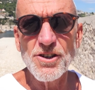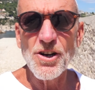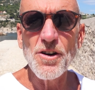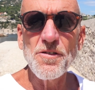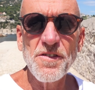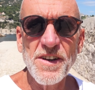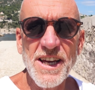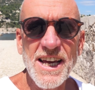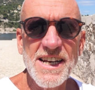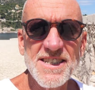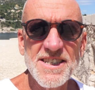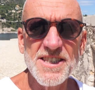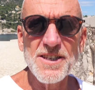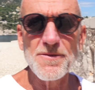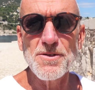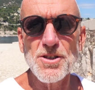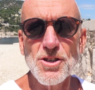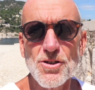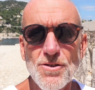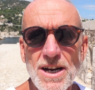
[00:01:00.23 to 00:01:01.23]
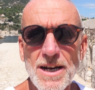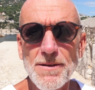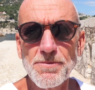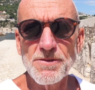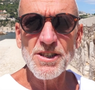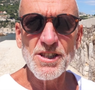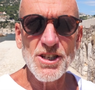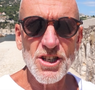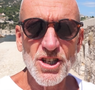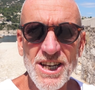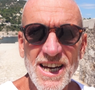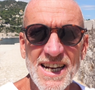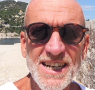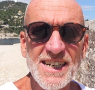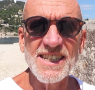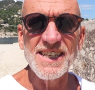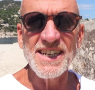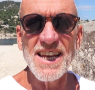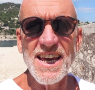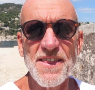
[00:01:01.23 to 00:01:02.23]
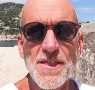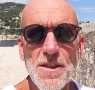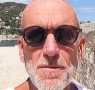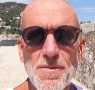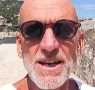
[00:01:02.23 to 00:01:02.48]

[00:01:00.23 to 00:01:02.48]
don't forget to subscribe to the channel and hit the